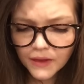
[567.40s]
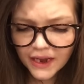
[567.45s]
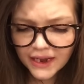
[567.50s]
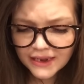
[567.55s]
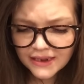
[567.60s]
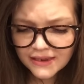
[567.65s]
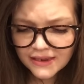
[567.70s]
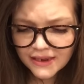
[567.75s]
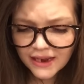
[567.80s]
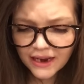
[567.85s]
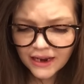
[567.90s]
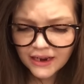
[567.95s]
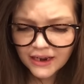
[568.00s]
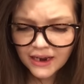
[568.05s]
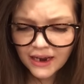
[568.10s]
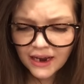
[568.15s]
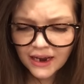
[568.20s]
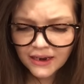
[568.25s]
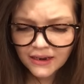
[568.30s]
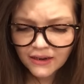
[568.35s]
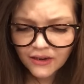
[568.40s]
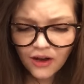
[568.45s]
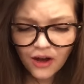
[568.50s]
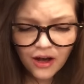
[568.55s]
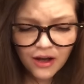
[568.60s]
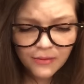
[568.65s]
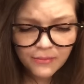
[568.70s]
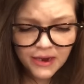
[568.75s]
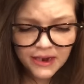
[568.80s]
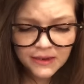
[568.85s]
as sane and
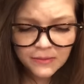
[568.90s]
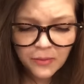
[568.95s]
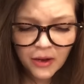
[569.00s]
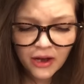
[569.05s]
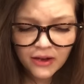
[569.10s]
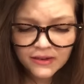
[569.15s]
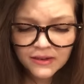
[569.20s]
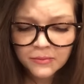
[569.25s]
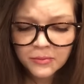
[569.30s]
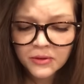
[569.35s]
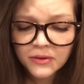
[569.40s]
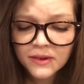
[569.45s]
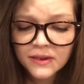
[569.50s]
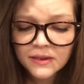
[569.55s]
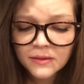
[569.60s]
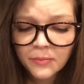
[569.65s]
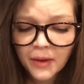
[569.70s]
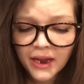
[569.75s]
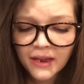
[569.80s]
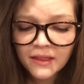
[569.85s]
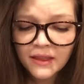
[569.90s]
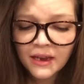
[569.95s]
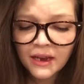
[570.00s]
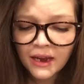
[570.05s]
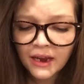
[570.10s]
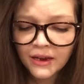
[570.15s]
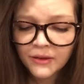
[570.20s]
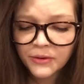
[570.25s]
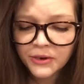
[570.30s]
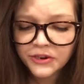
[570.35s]
calm as possible despite the
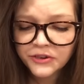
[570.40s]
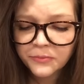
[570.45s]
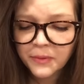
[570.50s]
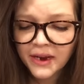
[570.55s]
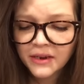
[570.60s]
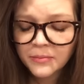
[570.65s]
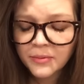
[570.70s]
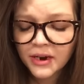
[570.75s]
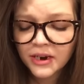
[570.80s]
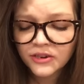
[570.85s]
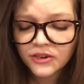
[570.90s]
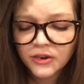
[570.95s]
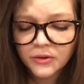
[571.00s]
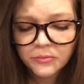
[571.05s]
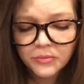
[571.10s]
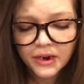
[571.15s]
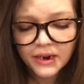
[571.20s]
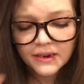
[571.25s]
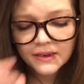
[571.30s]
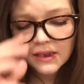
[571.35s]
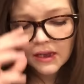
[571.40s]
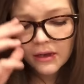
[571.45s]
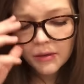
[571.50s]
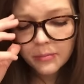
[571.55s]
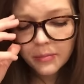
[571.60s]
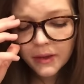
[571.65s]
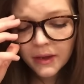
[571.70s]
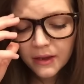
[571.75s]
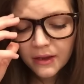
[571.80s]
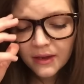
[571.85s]
anguish my depression brings up.